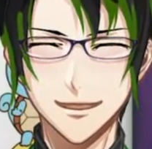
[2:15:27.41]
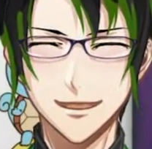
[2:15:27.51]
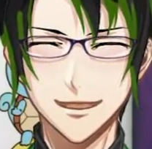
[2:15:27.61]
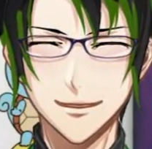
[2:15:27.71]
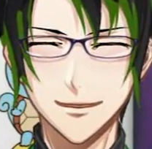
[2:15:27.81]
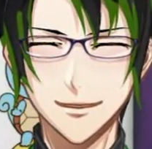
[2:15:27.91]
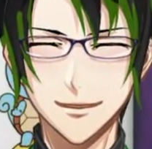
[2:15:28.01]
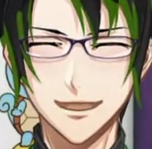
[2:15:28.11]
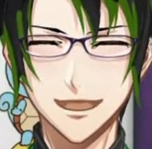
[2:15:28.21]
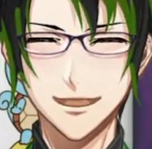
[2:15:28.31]
I'm
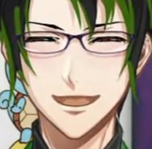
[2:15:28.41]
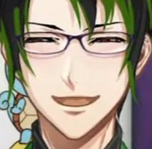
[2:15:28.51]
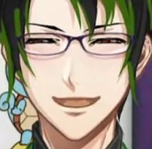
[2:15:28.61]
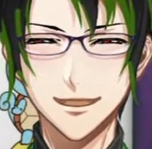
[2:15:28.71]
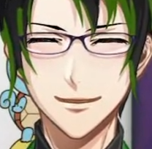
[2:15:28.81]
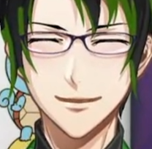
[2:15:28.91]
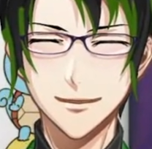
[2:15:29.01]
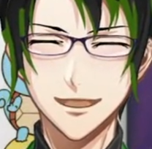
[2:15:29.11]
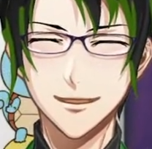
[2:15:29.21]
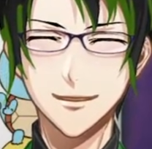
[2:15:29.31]

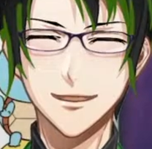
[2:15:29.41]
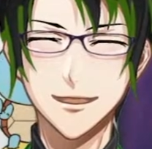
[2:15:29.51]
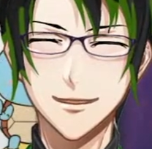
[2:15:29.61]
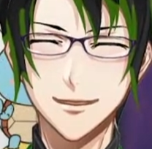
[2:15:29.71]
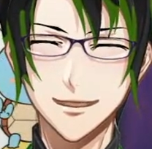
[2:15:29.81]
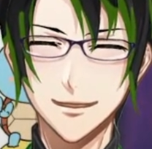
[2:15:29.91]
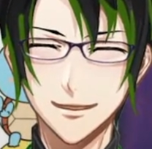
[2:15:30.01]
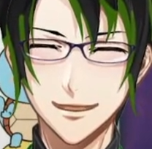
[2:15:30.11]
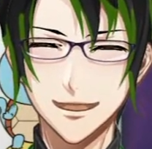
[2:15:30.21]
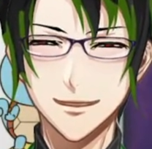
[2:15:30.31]
great at putting things
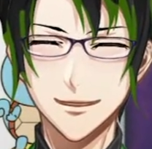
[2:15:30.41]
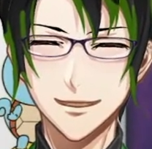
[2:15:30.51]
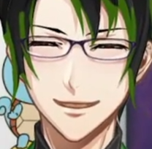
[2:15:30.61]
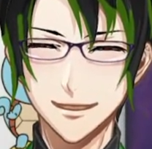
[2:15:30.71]
together.